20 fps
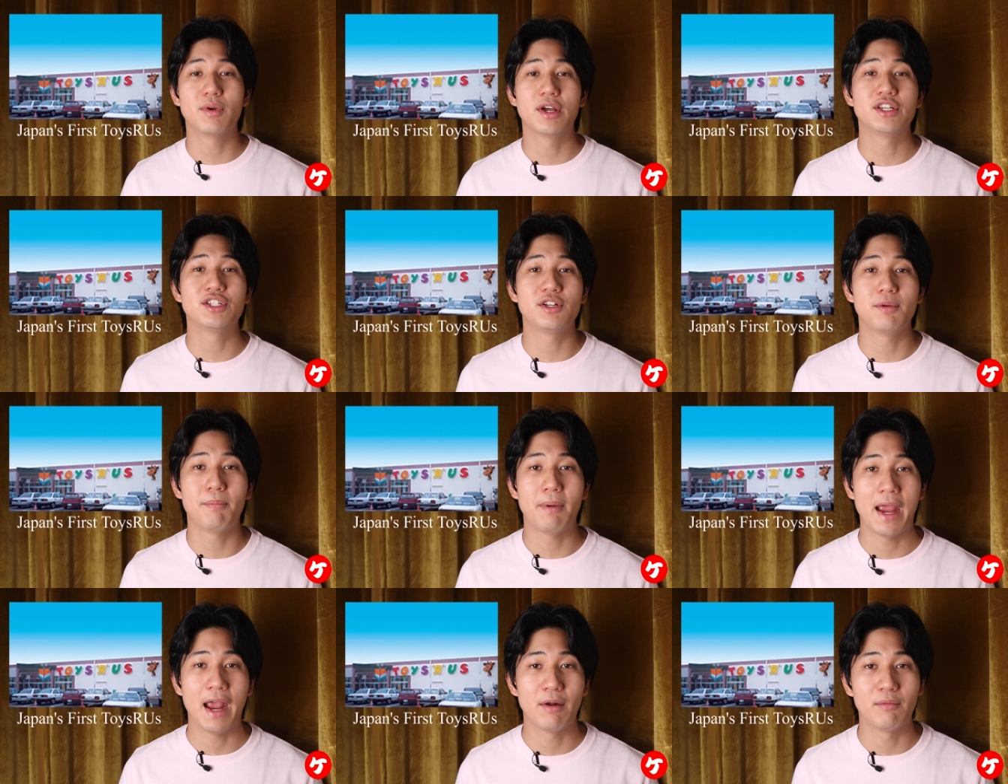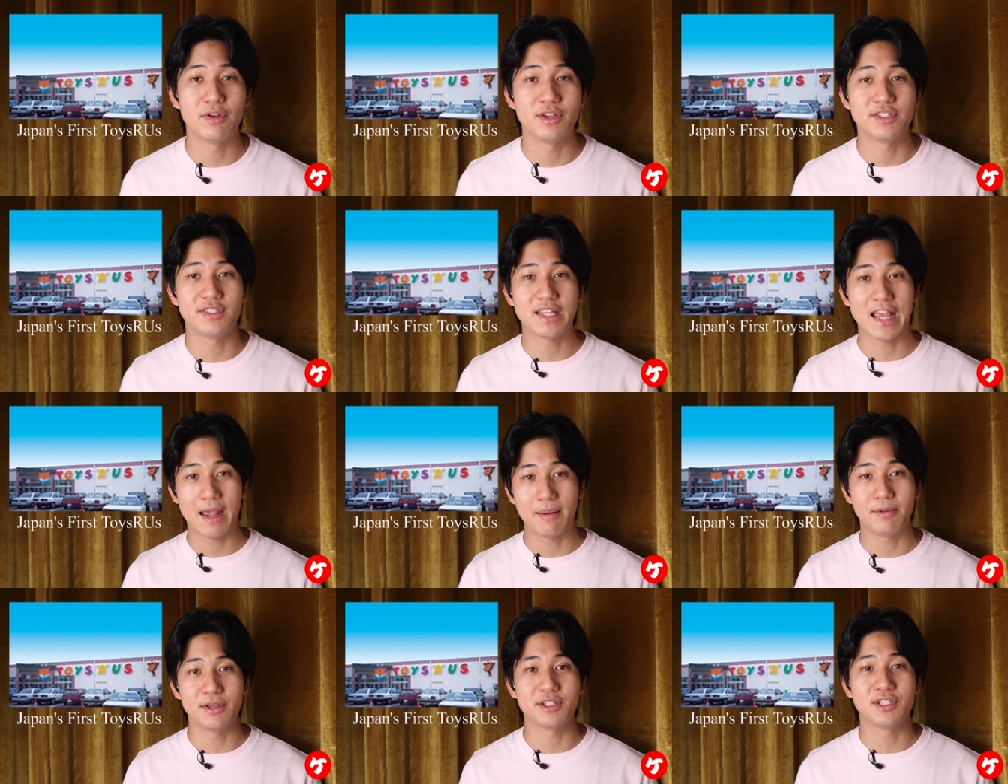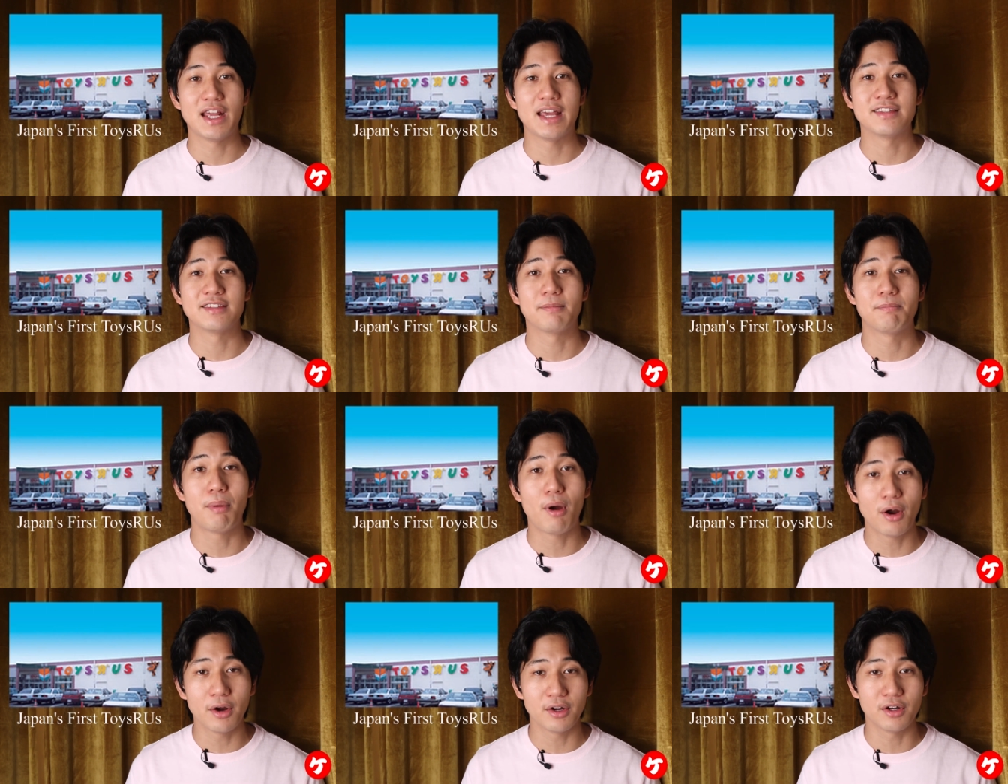R Us Japan was established as a
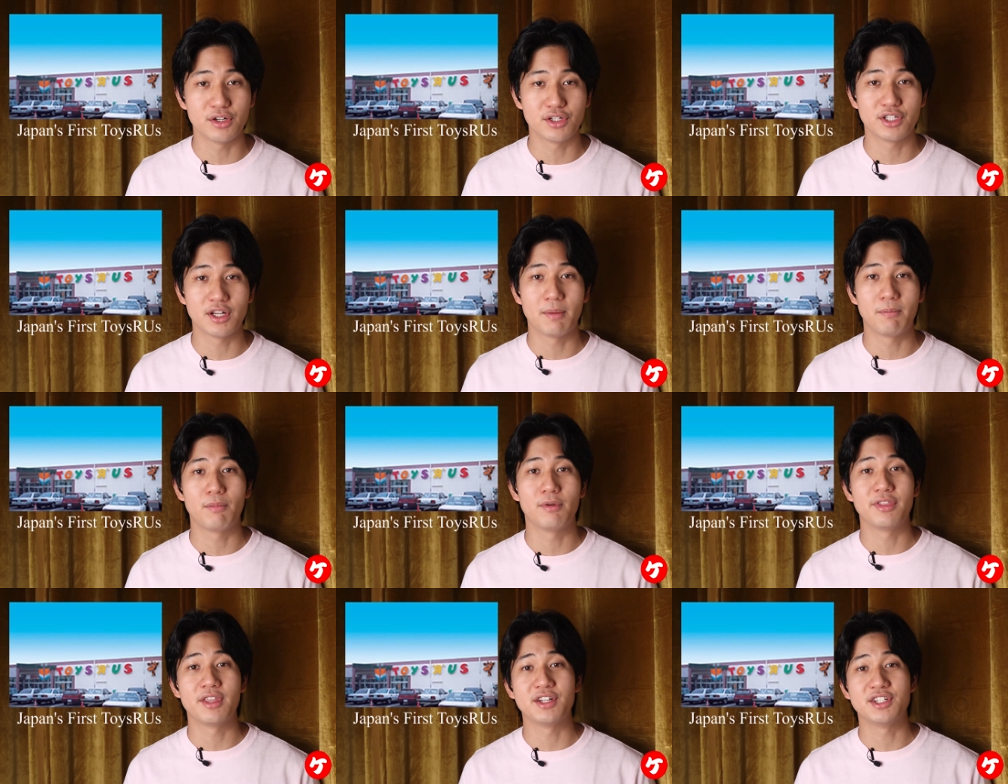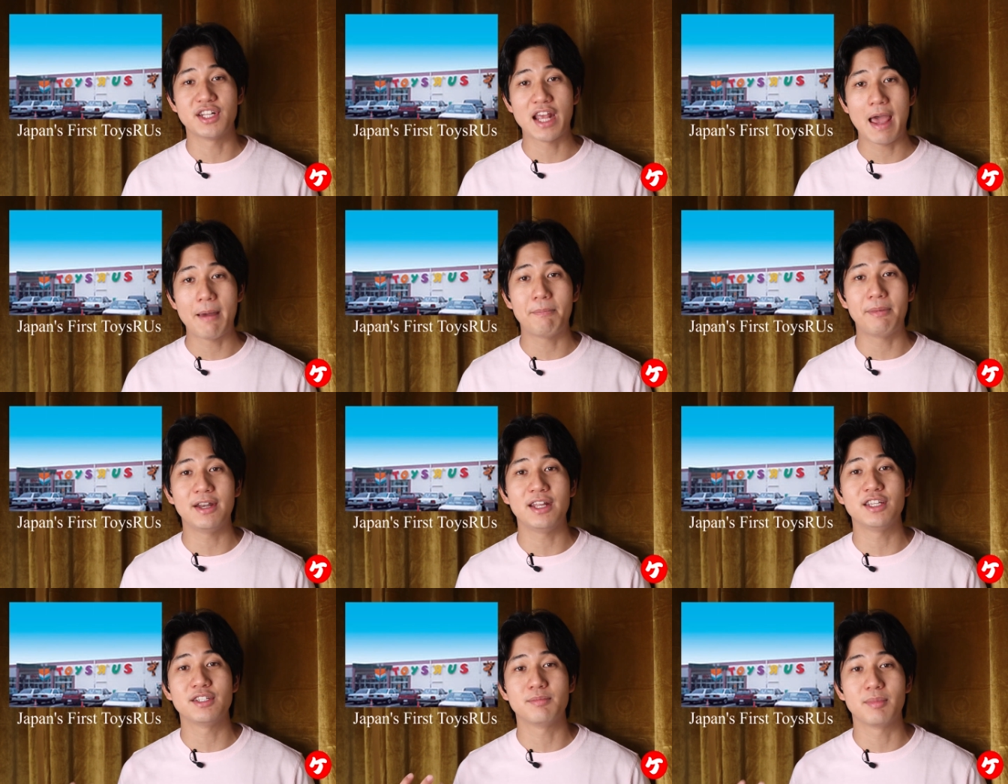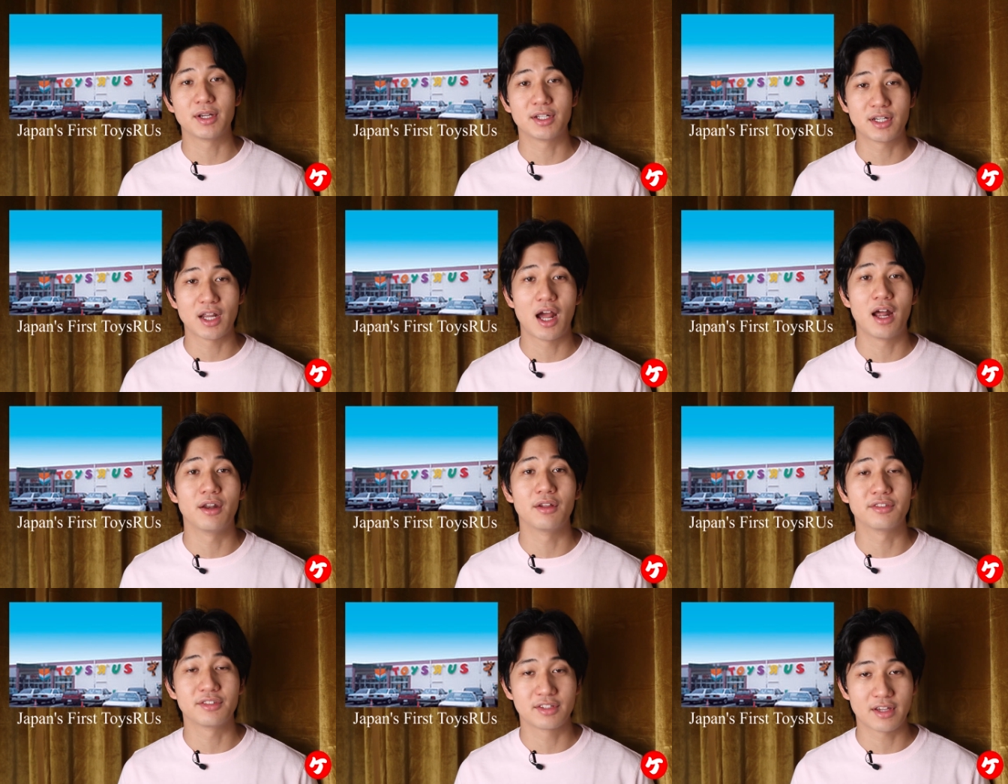partnership with the Japanese
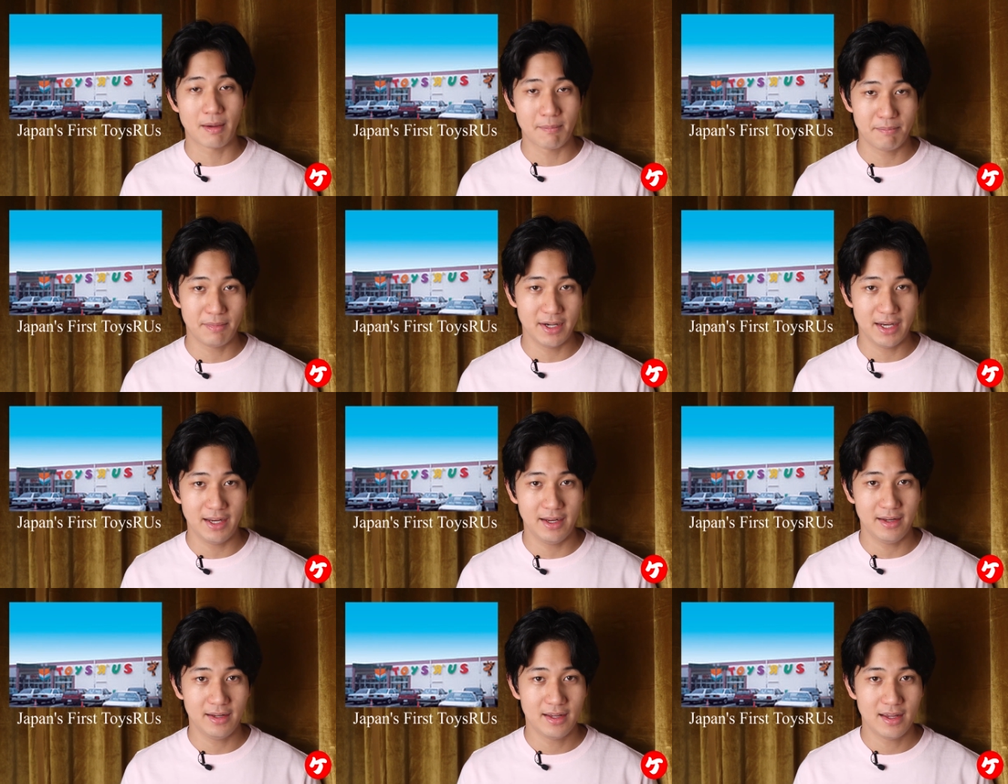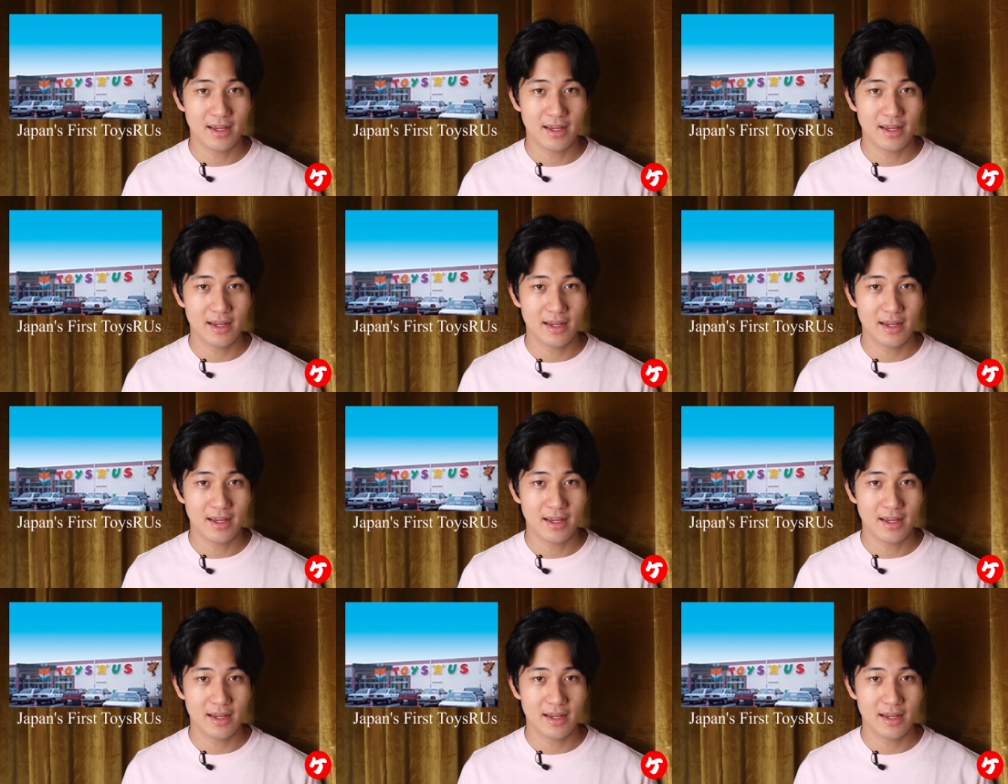McDonald's company.